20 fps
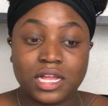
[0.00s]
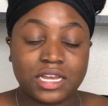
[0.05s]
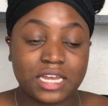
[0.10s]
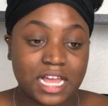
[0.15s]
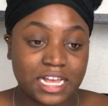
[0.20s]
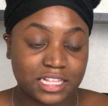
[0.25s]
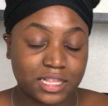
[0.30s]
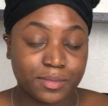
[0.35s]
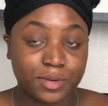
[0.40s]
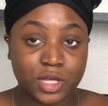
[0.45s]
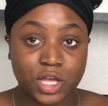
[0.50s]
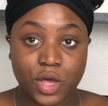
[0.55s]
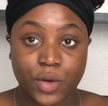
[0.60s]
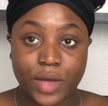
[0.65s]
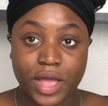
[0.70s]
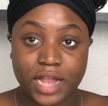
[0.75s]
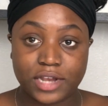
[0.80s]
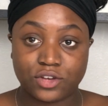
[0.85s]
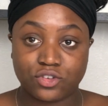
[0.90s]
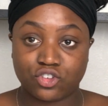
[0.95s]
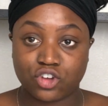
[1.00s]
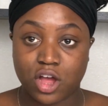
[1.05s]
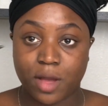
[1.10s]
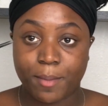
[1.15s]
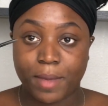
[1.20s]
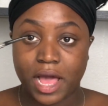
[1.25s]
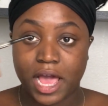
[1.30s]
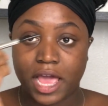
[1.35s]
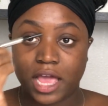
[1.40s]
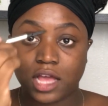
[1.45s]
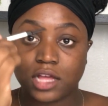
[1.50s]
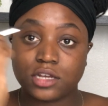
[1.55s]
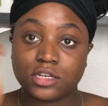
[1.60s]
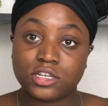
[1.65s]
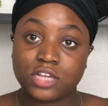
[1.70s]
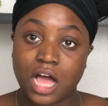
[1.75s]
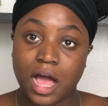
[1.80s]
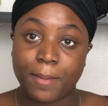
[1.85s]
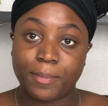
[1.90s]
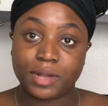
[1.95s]
Next, I'm going to go ahead and draw my
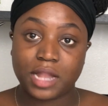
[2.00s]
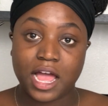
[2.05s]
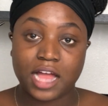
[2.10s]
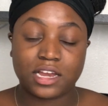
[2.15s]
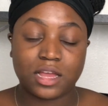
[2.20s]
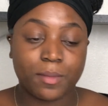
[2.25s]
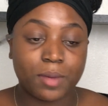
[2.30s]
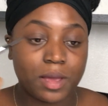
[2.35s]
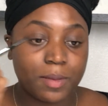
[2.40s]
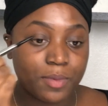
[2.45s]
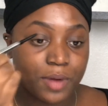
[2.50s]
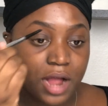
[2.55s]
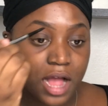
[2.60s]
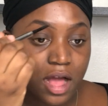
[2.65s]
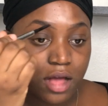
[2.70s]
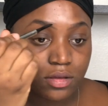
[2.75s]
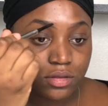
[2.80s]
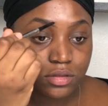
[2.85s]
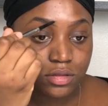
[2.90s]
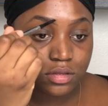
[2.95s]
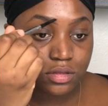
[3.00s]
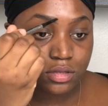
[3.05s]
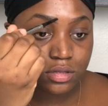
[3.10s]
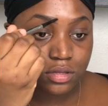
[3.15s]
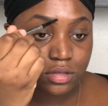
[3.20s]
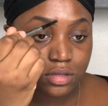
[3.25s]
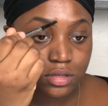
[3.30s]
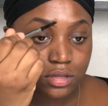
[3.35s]
top line on my brows.